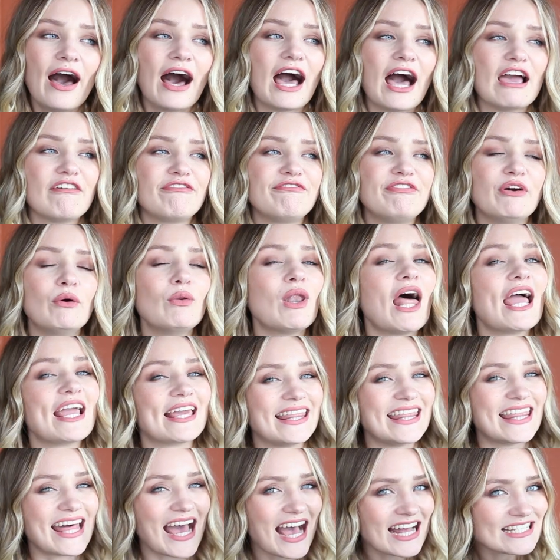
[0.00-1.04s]
I feel
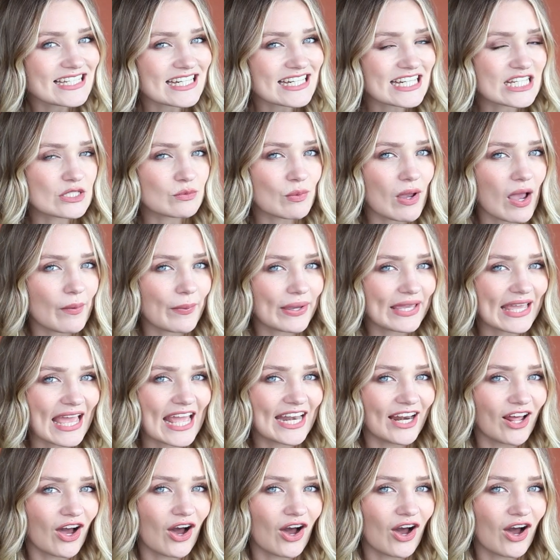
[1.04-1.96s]
like that is where we're getting